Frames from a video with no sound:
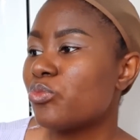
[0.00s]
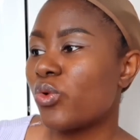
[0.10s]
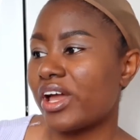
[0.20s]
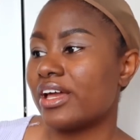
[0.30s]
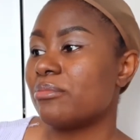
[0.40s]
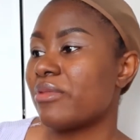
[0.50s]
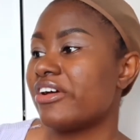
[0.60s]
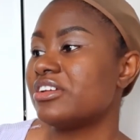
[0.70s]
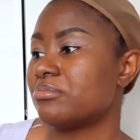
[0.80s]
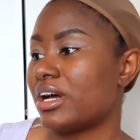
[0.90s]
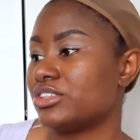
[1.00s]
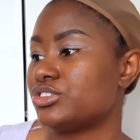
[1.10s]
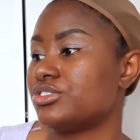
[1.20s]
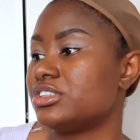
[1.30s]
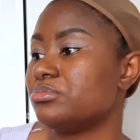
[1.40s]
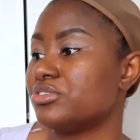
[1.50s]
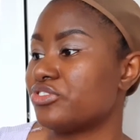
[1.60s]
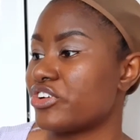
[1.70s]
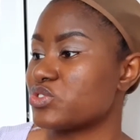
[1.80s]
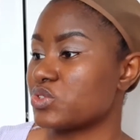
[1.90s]
way a married man shouldn't be
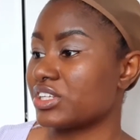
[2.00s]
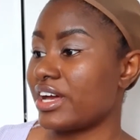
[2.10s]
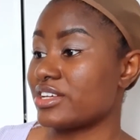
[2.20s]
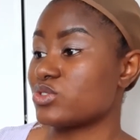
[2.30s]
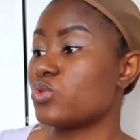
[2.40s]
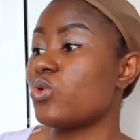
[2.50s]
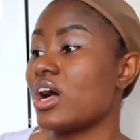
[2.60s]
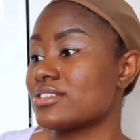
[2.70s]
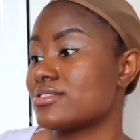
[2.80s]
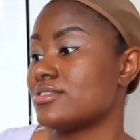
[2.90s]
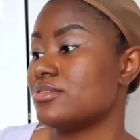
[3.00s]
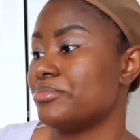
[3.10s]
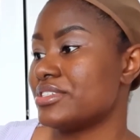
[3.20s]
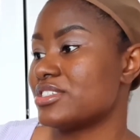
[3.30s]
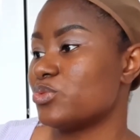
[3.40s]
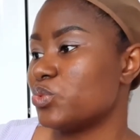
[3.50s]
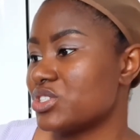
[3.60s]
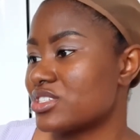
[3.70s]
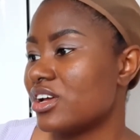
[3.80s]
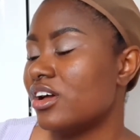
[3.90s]
friends with guys who are still busy
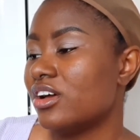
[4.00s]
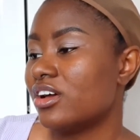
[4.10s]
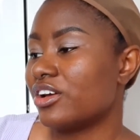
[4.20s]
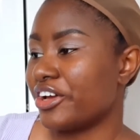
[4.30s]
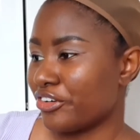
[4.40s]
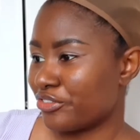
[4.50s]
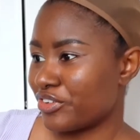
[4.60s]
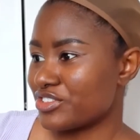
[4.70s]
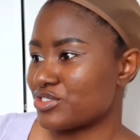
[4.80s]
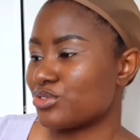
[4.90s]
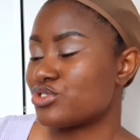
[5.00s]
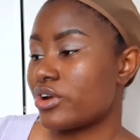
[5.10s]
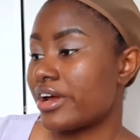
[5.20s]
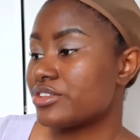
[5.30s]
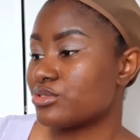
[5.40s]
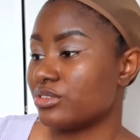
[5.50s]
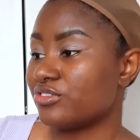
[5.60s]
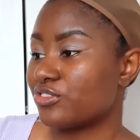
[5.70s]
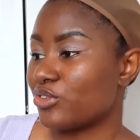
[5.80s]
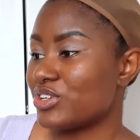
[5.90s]
with girlfriends. They'll try to
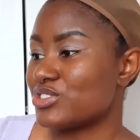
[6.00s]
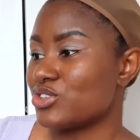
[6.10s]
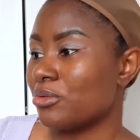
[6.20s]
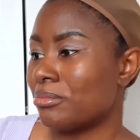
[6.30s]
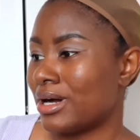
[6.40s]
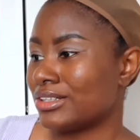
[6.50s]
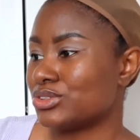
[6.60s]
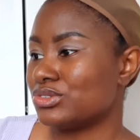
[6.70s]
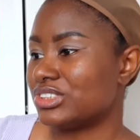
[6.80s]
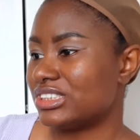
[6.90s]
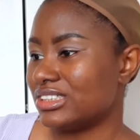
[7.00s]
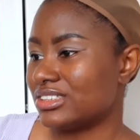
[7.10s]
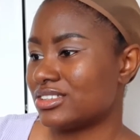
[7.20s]
influence your man to cheat.